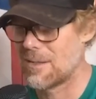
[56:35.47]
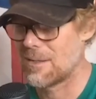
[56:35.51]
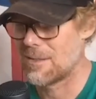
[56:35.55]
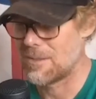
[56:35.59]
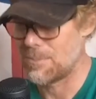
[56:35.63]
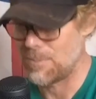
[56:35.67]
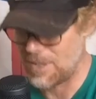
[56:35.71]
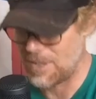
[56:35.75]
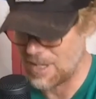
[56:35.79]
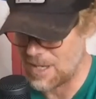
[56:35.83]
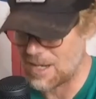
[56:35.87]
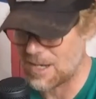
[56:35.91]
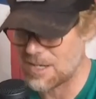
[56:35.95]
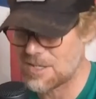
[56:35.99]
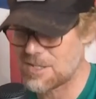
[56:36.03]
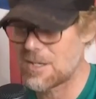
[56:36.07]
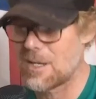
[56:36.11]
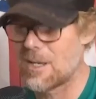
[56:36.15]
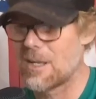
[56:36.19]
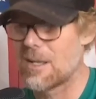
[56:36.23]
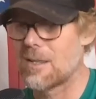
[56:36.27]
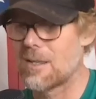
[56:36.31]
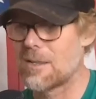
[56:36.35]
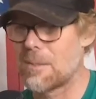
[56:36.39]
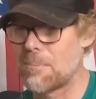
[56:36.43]
To be honest,
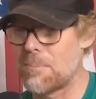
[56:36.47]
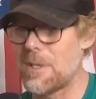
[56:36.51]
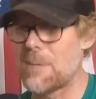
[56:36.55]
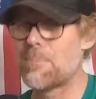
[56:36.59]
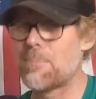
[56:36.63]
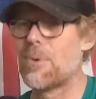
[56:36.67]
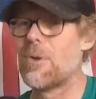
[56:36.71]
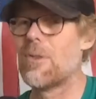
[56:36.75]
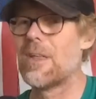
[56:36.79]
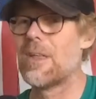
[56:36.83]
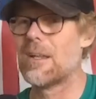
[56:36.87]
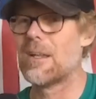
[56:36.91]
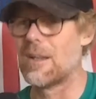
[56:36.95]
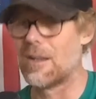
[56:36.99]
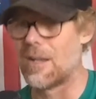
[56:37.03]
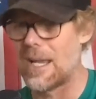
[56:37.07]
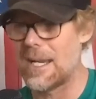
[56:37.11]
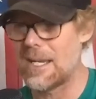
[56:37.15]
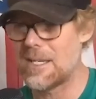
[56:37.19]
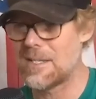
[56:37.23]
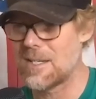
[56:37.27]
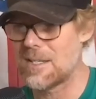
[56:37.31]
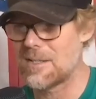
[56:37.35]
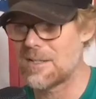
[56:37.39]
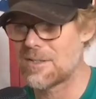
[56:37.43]
the people that
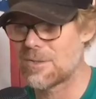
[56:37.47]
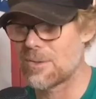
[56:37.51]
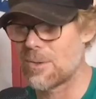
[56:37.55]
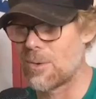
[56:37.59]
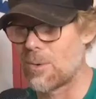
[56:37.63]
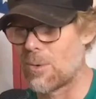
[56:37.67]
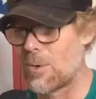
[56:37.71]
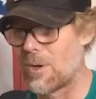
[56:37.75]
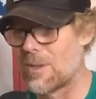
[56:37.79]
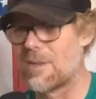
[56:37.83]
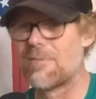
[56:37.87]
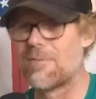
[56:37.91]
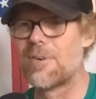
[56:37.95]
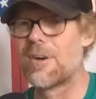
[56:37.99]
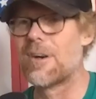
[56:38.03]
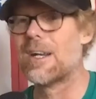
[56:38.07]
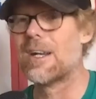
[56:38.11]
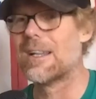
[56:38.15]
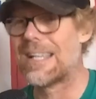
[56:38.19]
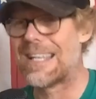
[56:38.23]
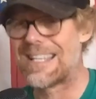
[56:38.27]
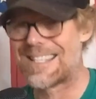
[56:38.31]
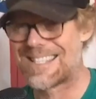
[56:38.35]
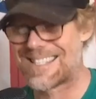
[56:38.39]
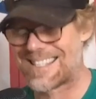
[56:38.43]
liked it, or at the very
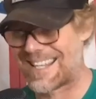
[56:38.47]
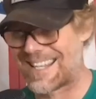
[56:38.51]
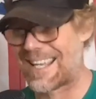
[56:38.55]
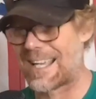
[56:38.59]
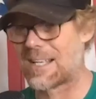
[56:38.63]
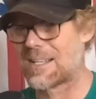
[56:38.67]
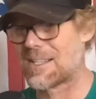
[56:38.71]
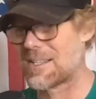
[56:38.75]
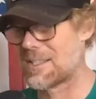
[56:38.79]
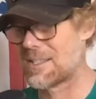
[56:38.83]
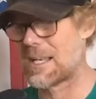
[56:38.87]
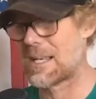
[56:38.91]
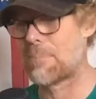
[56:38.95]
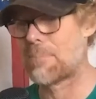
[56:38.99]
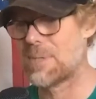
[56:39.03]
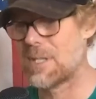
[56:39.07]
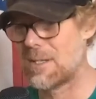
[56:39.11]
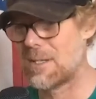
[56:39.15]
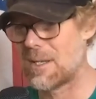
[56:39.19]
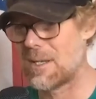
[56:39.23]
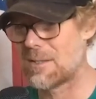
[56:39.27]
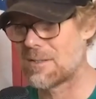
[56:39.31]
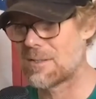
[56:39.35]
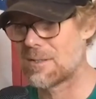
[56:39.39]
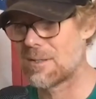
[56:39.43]
least
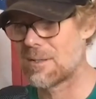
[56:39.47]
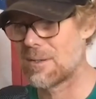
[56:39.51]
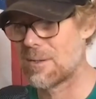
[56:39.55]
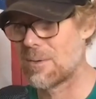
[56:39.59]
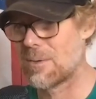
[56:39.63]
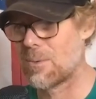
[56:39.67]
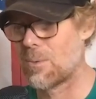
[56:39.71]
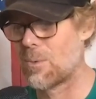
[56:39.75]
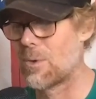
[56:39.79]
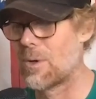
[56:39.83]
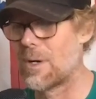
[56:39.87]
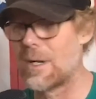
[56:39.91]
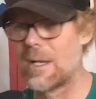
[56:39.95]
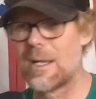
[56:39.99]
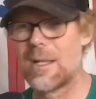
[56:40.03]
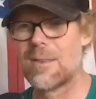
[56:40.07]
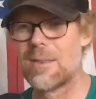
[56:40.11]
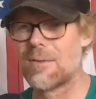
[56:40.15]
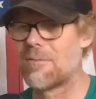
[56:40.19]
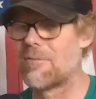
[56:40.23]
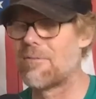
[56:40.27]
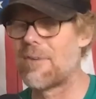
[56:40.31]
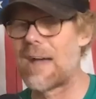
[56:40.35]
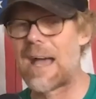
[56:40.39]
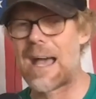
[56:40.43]
accepted it, were in
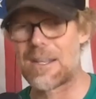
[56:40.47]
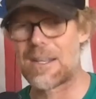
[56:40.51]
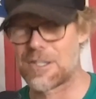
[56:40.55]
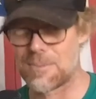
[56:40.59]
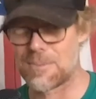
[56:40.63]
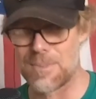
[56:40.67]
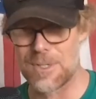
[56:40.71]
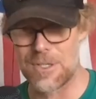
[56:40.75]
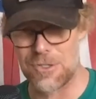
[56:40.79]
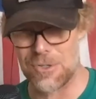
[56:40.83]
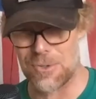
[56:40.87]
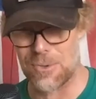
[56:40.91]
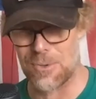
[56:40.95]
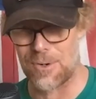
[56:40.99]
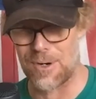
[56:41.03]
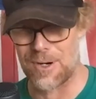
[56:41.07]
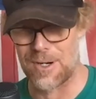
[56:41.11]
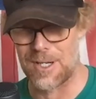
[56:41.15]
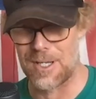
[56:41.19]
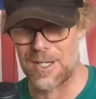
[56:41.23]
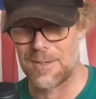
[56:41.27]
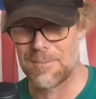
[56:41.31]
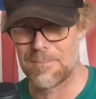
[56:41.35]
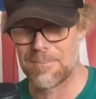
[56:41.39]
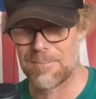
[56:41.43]
the vast
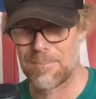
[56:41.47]
majority.